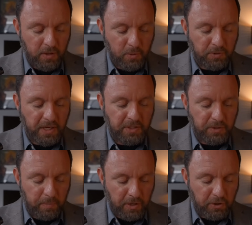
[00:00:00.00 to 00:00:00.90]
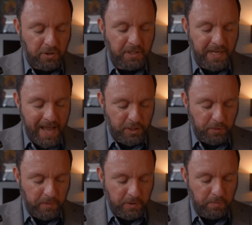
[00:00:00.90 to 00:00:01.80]
There was a special
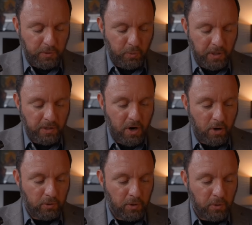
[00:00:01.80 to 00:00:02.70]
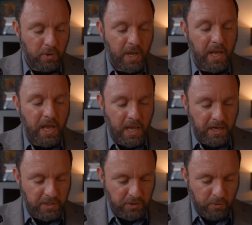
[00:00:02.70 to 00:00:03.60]
attachment between Carlo
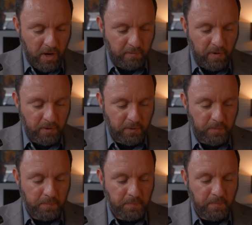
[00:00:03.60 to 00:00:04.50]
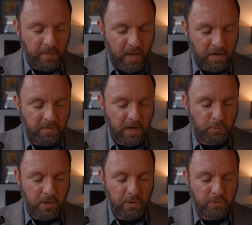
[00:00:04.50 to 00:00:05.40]
and his grandfather. In fact,
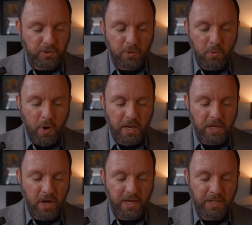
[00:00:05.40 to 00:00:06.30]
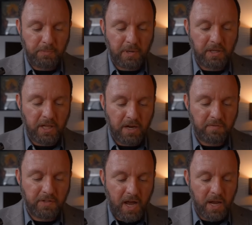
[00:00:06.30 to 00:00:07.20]
when he was still quite young, he spent a lot
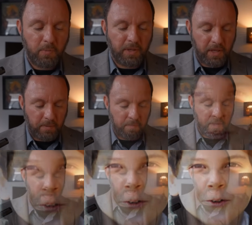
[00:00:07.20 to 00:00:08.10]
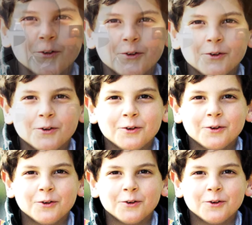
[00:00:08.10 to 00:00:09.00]
of time with him and my
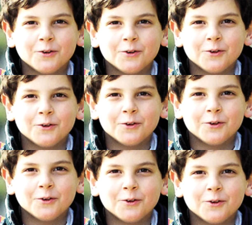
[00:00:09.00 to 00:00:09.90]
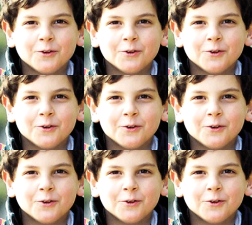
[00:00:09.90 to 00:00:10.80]
mother in their house in Rome
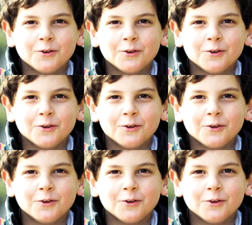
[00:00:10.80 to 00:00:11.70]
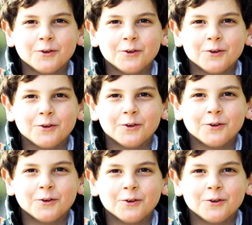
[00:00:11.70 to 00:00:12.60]
and at the seaside, which had
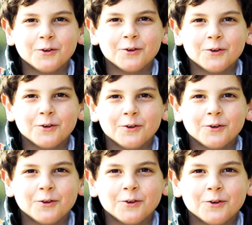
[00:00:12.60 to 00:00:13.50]
reinforced their bond.